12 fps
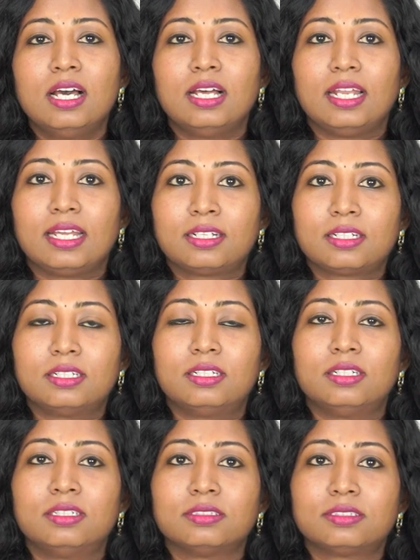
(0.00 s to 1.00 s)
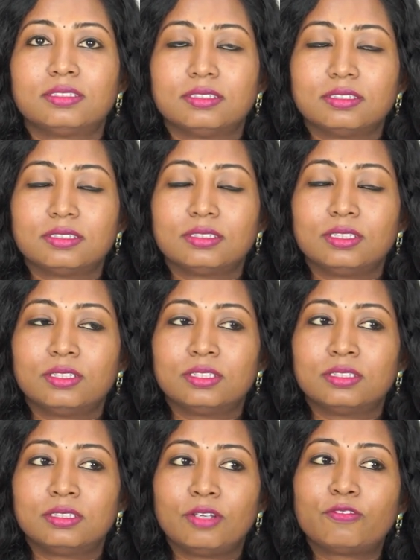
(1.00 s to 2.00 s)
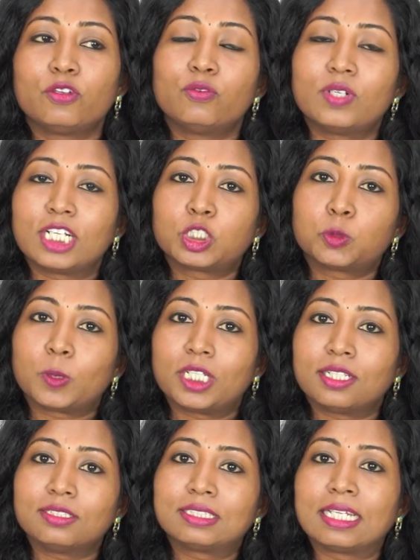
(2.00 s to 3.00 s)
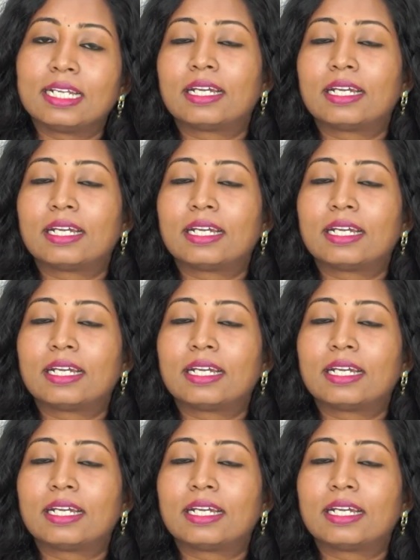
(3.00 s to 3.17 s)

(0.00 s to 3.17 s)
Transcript: like if you were experiencing